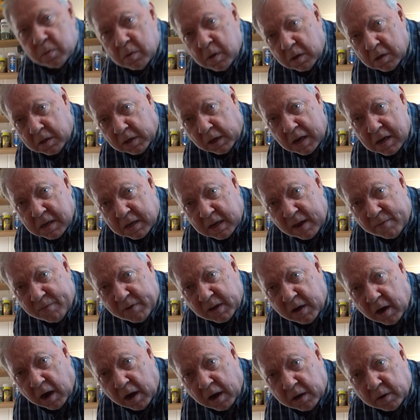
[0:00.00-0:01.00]
sliced
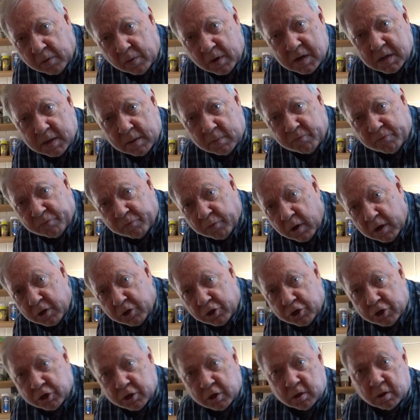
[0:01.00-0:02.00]
avocado and some
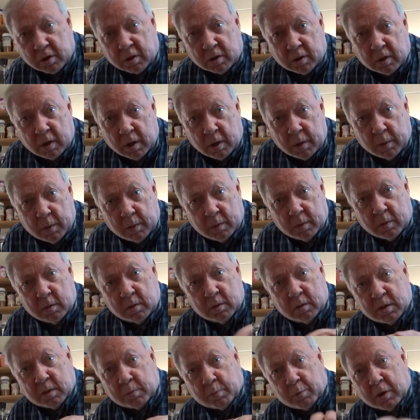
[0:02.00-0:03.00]
fresh,
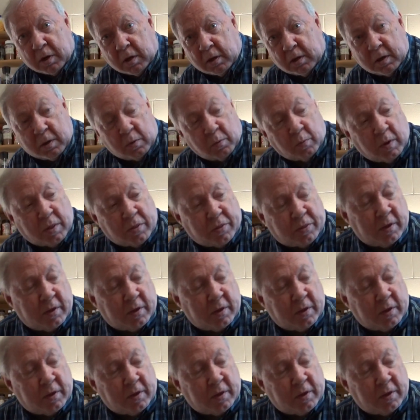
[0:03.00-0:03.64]
sprinkle it with